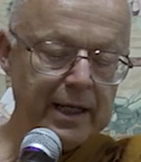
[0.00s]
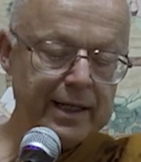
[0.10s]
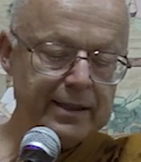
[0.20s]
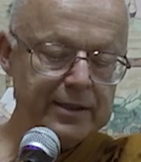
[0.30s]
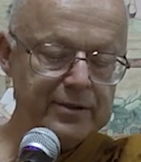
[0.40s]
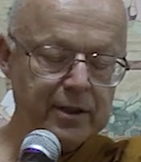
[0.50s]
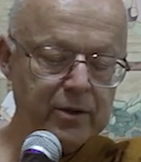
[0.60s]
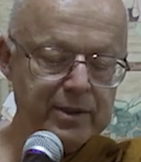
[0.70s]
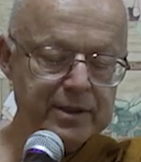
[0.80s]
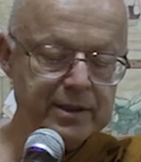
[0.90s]
And I'd like to
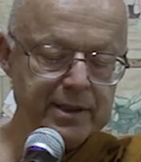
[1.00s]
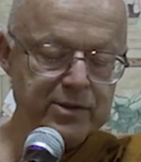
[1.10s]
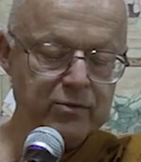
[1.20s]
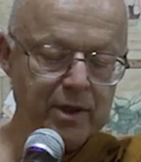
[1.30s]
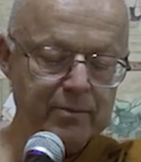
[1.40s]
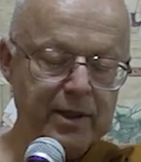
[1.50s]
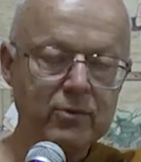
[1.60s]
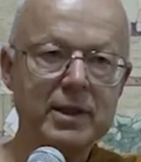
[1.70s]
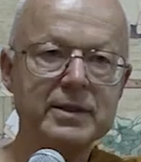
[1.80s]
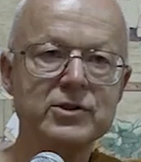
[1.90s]
go into these one by
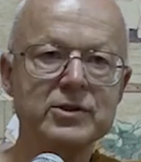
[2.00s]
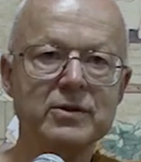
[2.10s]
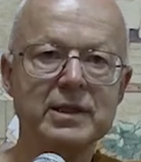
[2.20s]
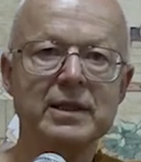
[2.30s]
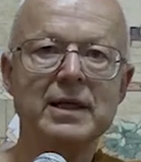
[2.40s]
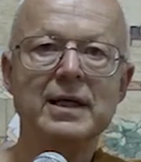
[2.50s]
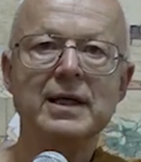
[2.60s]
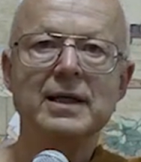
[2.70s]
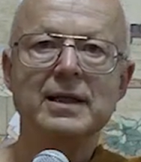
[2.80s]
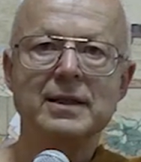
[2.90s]
one to show that
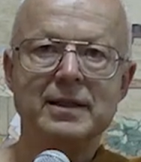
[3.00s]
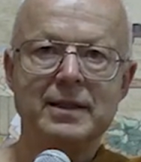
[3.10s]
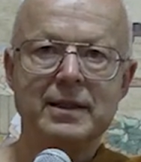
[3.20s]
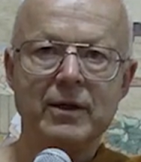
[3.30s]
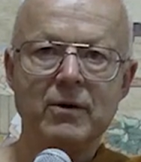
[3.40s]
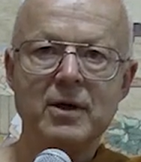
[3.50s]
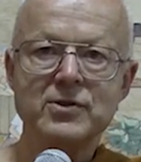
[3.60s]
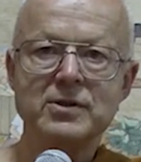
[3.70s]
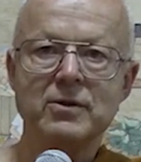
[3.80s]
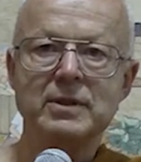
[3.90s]
they're
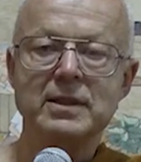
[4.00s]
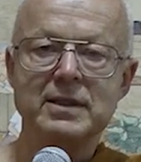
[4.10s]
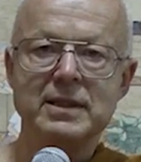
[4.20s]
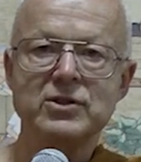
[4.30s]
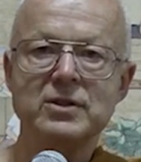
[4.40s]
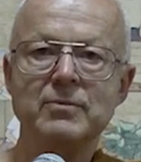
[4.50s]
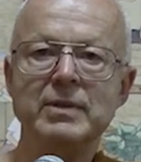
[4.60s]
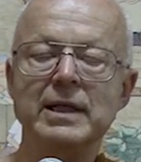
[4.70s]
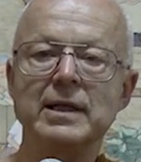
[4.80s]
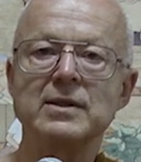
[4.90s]
also, in addition to
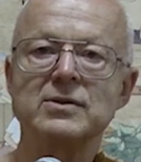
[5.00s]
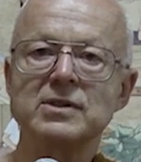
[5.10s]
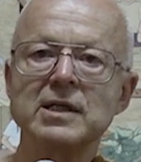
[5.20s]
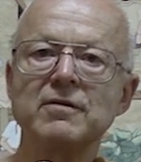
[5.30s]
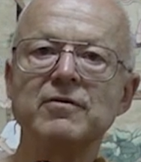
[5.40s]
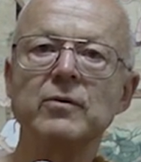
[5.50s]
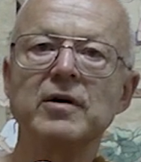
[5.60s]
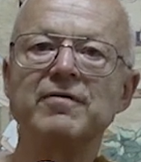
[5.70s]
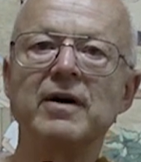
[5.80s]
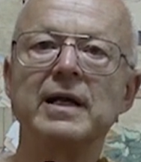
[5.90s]
being a skillful way
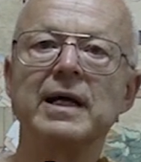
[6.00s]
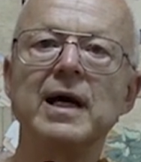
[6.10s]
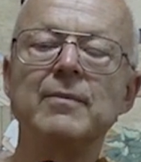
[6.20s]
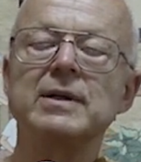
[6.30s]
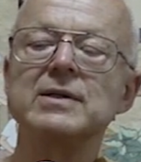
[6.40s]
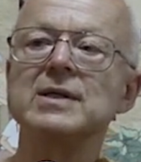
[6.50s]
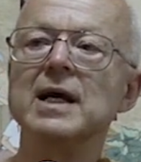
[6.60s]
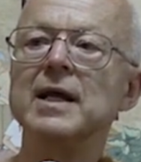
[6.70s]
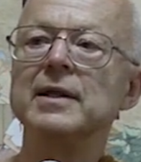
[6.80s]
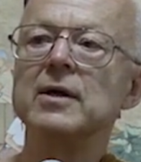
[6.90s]
of finding happiness,
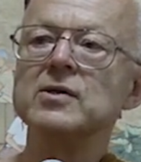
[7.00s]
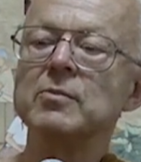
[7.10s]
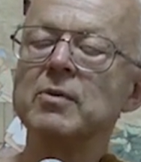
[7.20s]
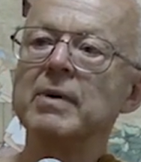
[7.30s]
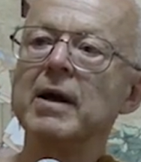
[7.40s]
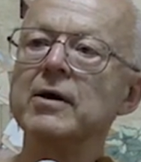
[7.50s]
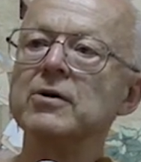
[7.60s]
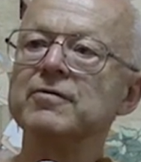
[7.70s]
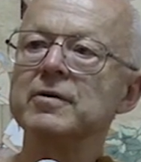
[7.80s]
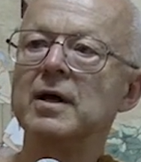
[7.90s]
they also prepare
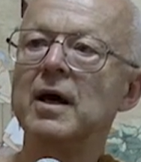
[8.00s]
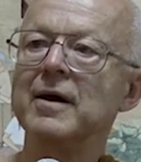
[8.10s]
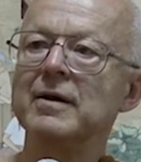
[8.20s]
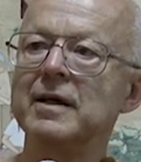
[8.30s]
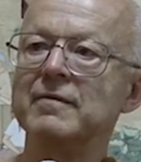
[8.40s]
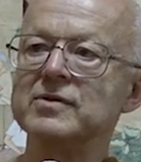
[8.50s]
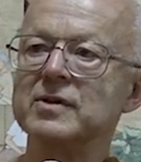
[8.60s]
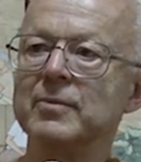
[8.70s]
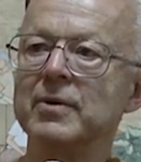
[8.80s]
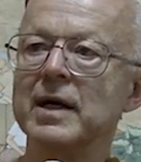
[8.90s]
you for the higher levels
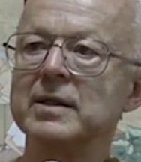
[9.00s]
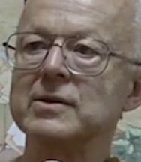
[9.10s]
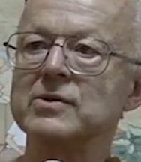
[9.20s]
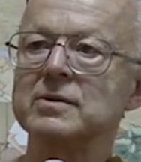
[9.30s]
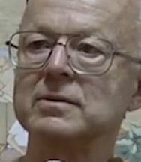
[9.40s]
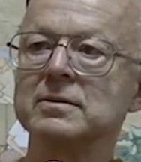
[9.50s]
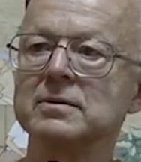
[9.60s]
of the practice.